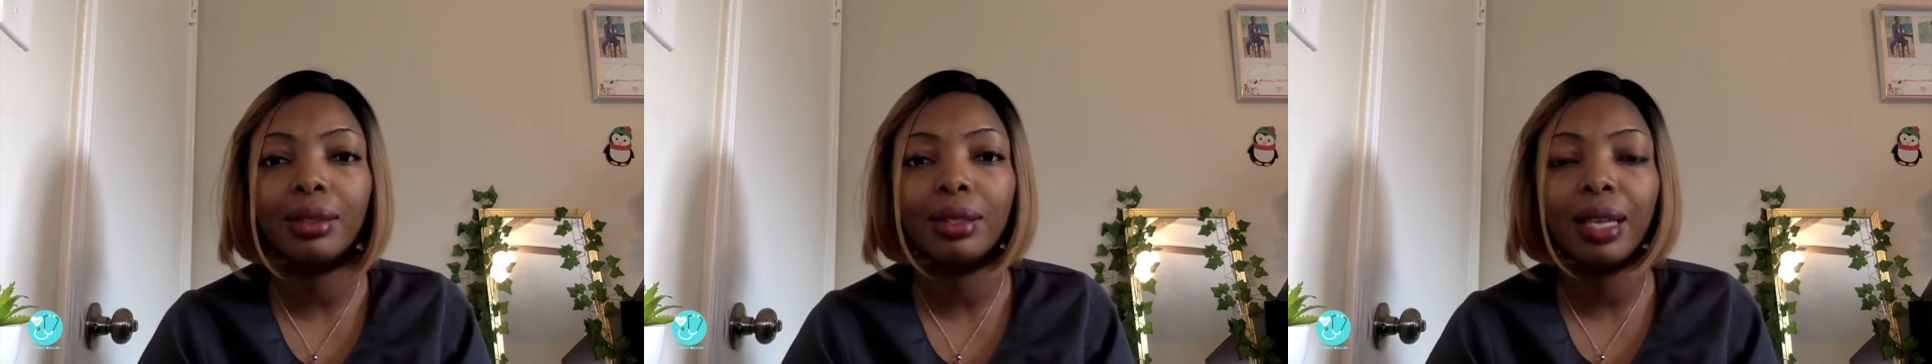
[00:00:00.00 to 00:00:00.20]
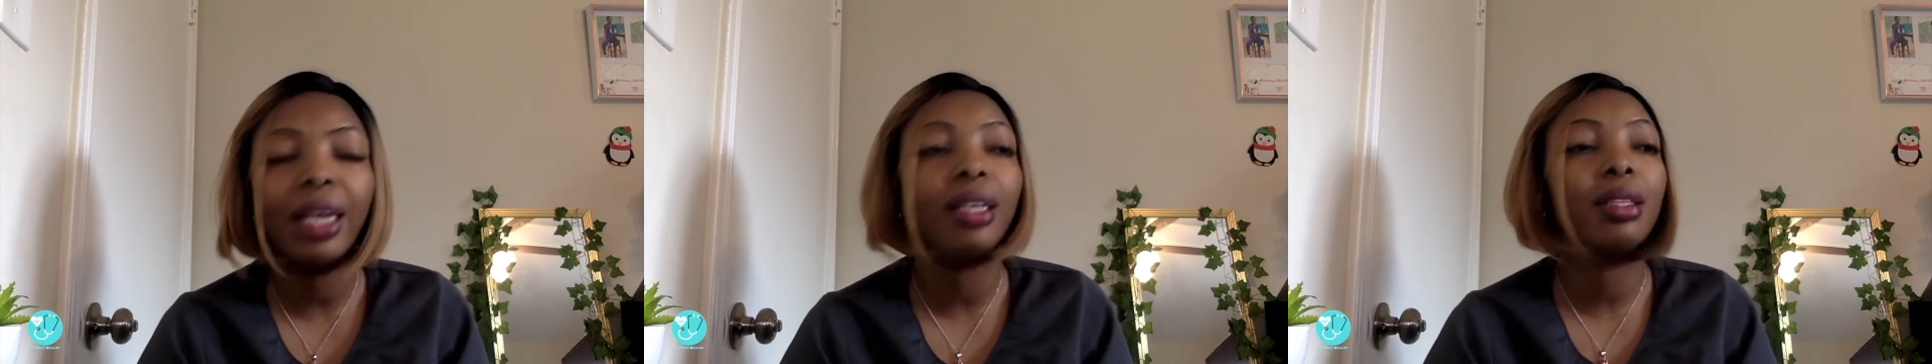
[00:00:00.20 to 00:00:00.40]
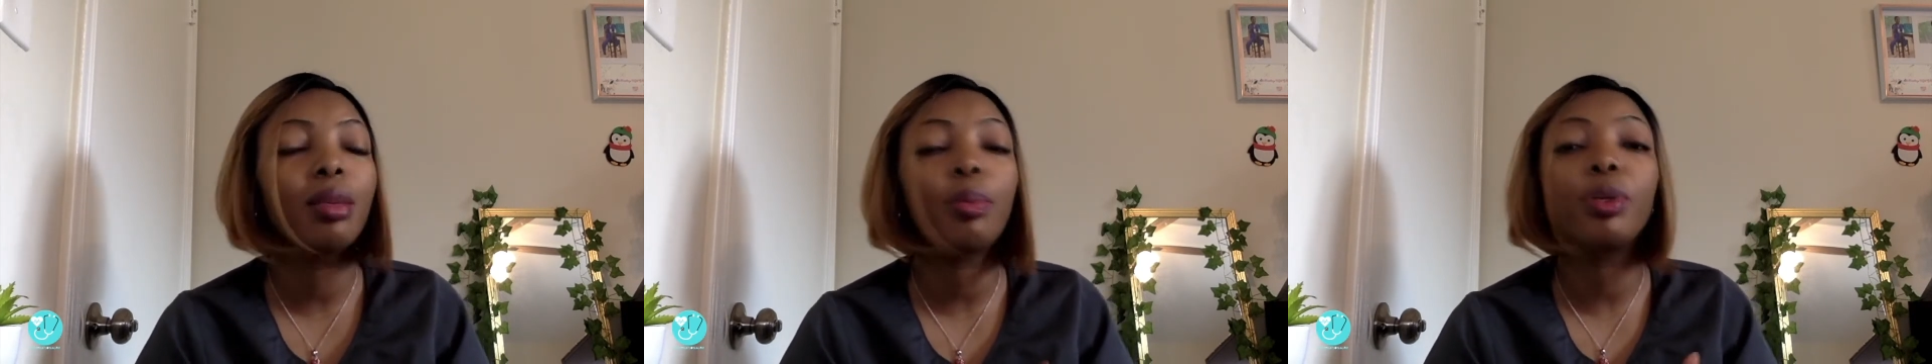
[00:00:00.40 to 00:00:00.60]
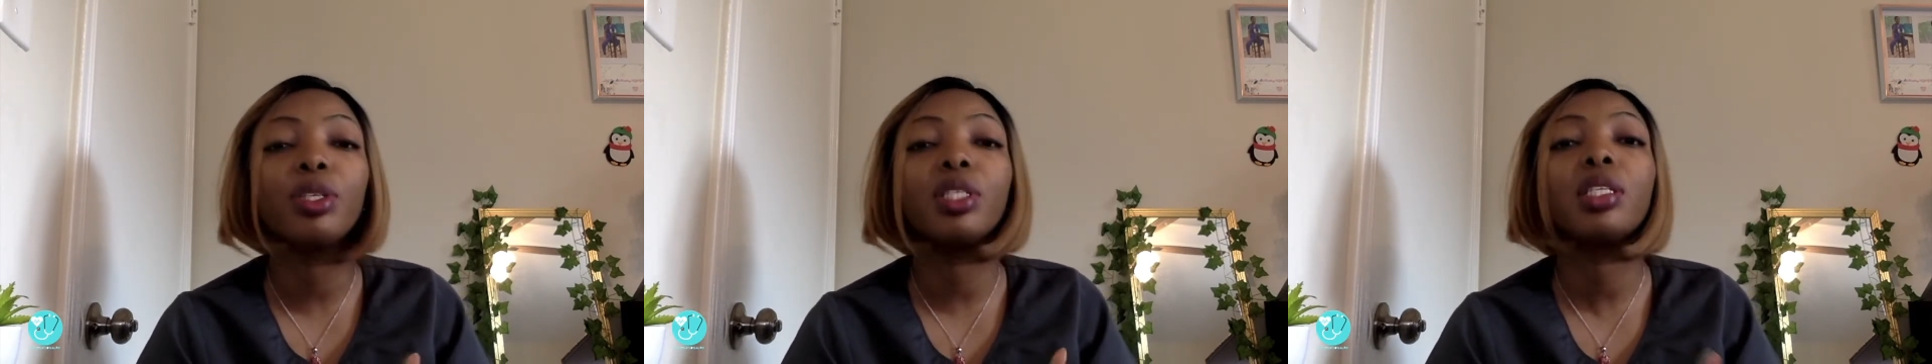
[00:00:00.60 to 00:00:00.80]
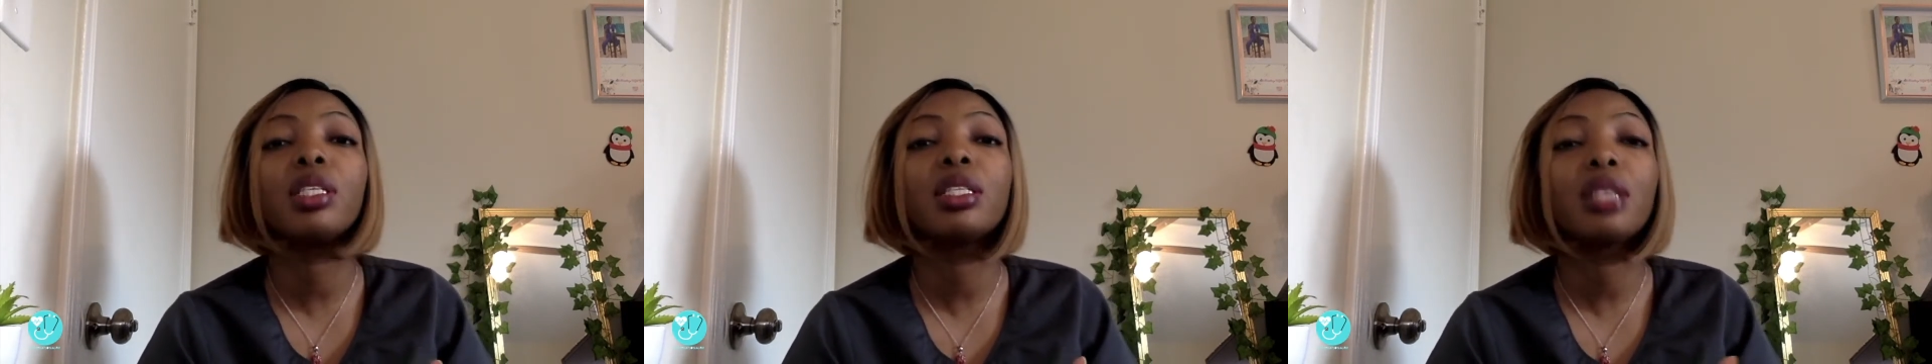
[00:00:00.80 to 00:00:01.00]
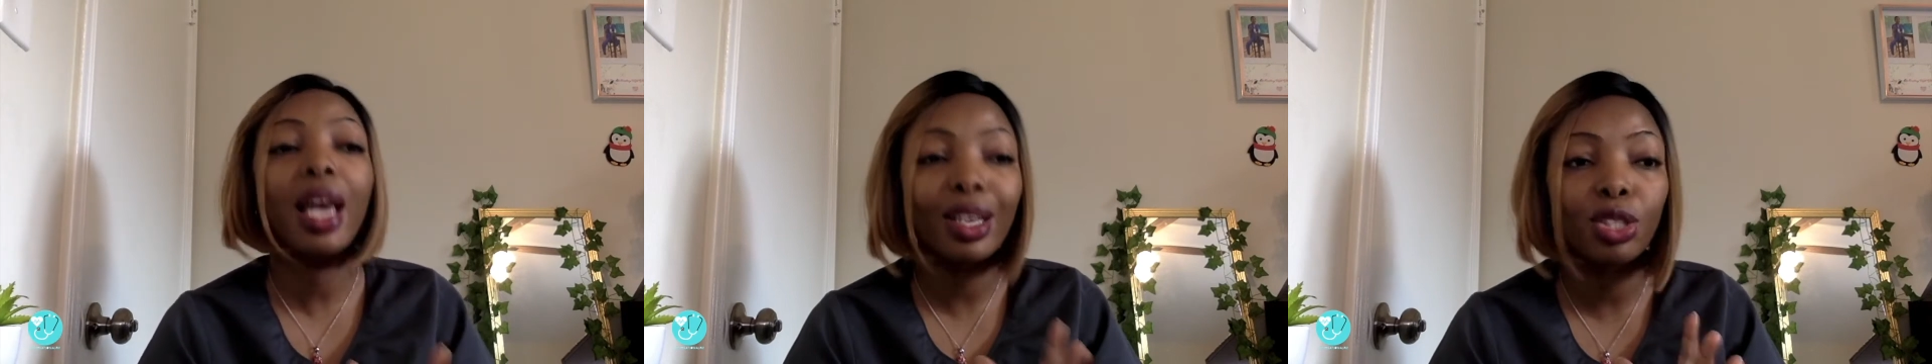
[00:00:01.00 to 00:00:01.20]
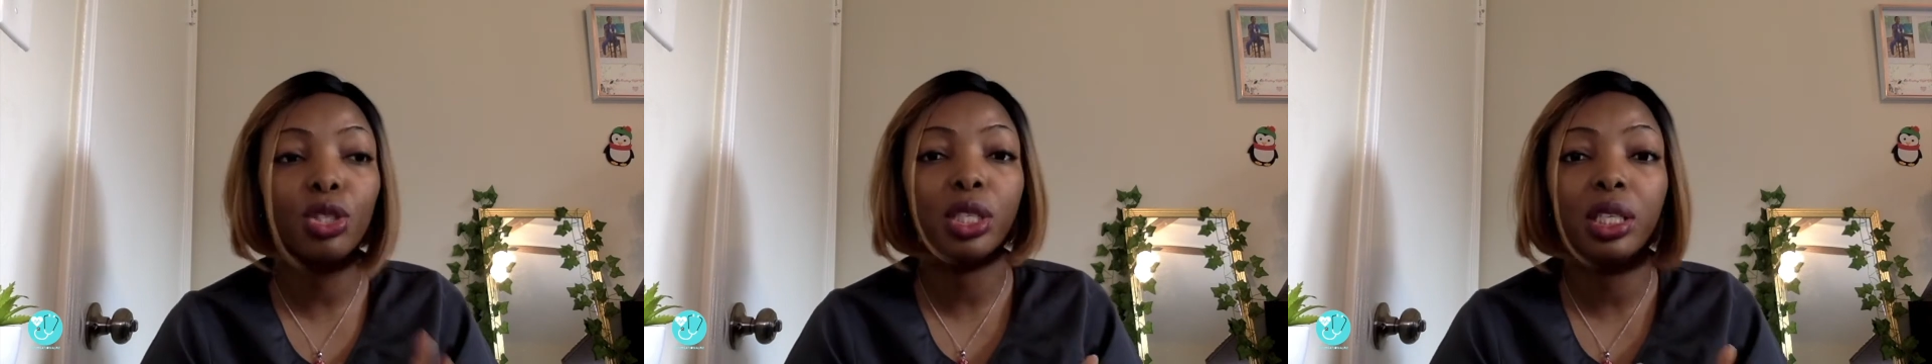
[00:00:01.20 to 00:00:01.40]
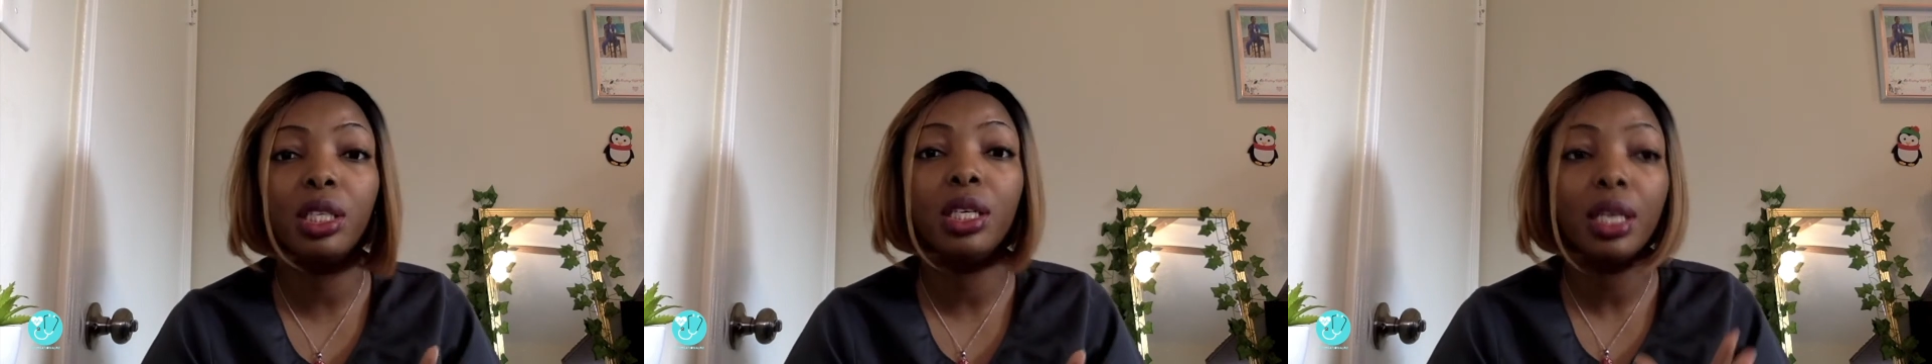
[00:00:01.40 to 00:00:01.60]
Like, the person is
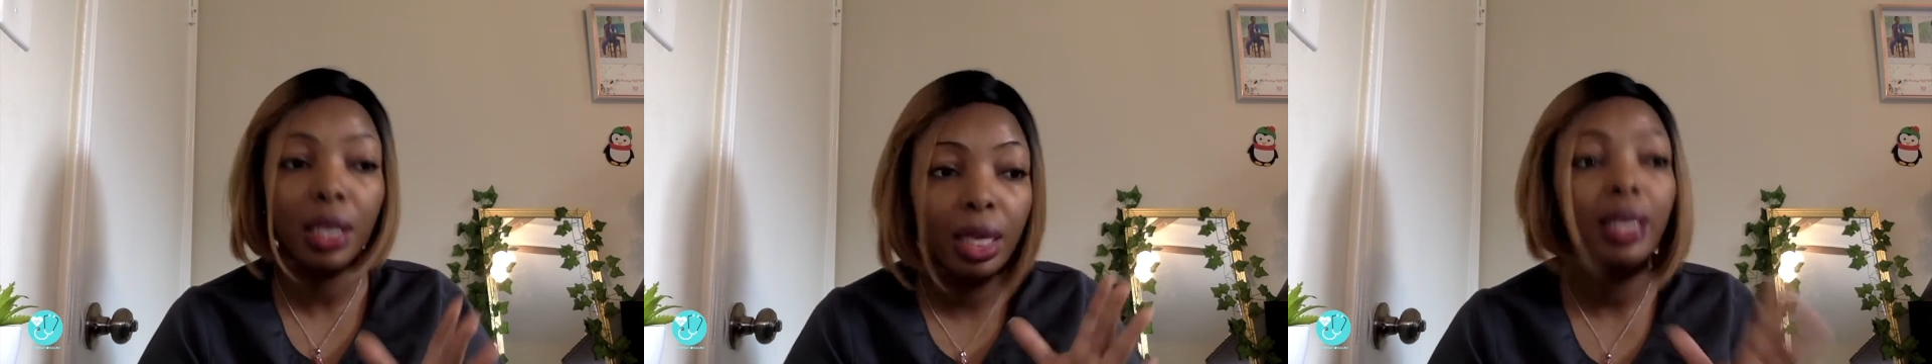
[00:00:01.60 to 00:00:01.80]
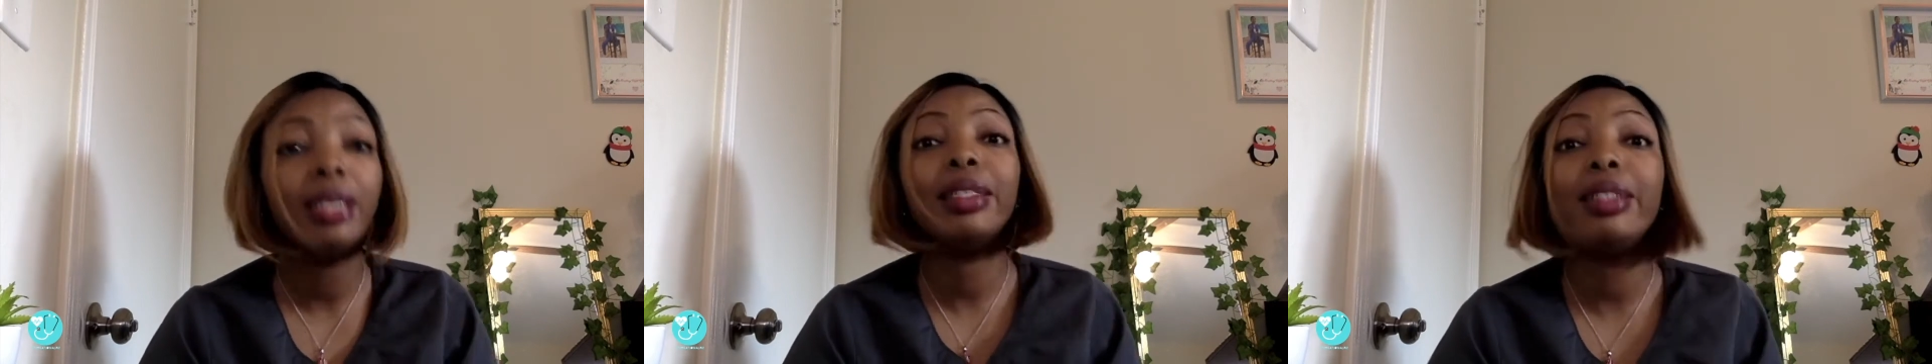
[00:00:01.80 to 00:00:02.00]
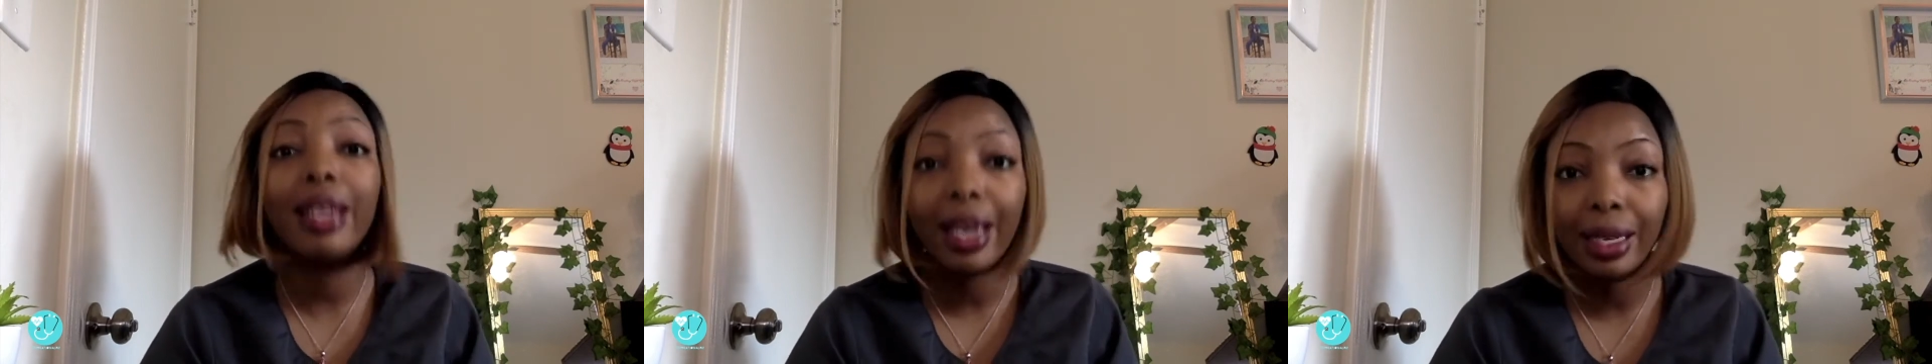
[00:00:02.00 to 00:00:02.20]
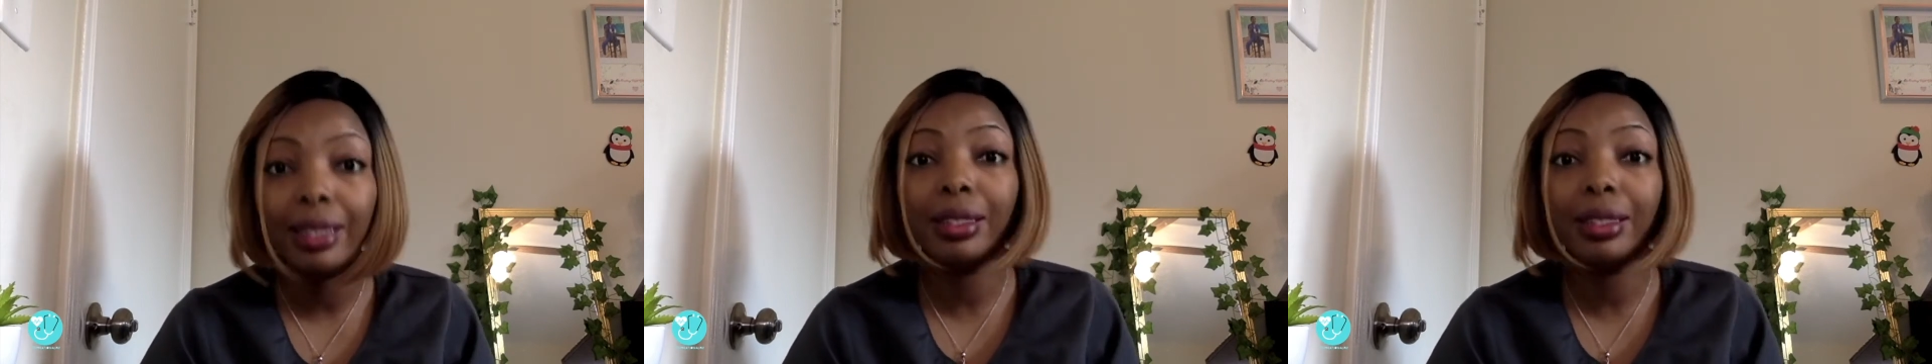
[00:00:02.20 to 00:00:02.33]
actually dead,